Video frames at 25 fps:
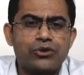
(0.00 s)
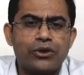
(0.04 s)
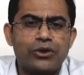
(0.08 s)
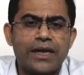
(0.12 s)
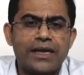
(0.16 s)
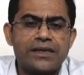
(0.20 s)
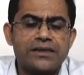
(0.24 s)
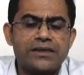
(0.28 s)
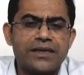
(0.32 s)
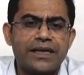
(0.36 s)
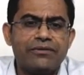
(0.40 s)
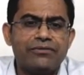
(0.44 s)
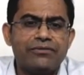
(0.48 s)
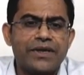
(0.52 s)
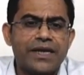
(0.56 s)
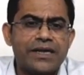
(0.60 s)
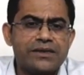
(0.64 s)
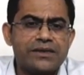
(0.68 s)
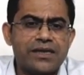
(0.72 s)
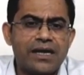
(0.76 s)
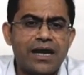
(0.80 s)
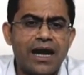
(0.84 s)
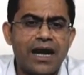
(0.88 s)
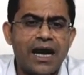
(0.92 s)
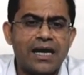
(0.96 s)
So let's say if there
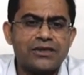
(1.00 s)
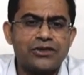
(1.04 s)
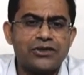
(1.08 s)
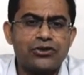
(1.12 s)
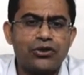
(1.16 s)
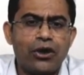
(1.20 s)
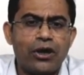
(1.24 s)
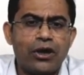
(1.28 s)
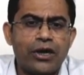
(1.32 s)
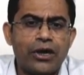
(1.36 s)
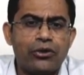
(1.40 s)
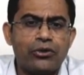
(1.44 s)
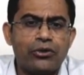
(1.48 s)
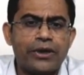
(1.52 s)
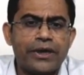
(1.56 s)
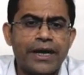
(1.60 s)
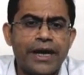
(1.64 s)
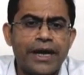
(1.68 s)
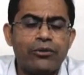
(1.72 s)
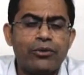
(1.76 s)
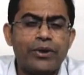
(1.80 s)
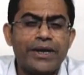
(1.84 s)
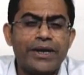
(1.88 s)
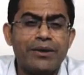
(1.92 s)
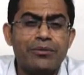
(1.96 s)
is a large drawdown in
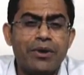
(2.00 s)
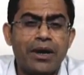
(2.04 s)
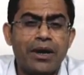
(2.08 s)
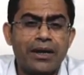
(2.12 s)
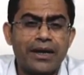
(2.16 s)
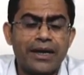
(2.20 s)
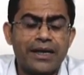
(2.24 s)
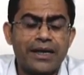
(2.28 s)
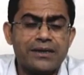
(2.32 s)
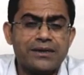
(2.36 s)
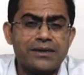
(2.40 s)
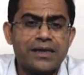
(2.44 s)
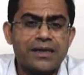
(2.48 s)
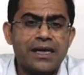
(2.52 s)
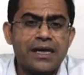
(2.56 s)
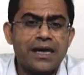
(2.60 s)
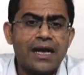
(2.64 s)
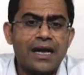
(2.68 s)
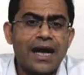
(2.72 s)
equity markets,